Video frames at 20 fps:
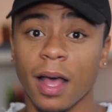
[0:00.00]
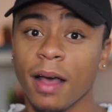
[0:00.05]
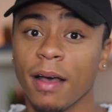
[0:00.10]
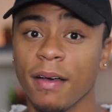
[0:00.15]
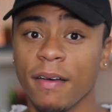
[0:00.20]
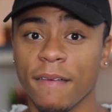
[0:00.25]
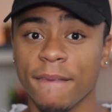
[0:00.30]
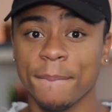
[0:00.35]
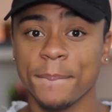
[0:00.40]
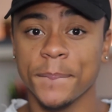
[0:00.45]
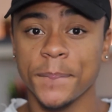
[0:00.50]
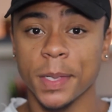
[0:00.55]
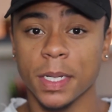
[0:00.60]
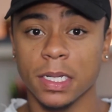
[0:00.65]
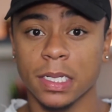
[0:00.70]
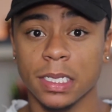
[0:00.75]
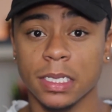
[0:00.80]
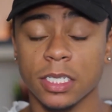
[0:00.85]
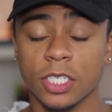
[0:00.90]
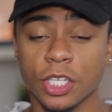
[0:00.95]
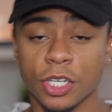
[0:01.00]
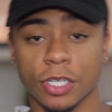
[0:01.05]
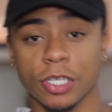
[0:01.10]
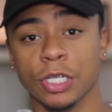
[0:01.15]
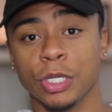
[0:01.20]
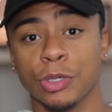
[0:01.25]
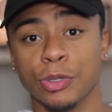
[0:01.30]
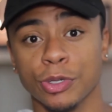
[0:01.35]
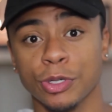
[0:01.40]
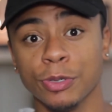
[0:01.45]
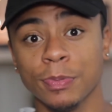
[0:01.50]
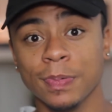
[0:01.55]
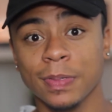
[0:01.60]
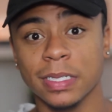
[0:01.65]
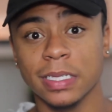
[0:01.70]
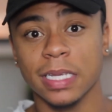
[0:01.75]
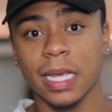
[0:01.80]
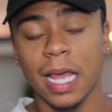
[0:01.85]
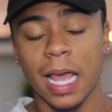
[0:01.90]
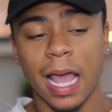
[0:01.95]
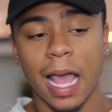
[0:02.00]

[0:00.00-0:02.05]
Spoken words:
of certain groups.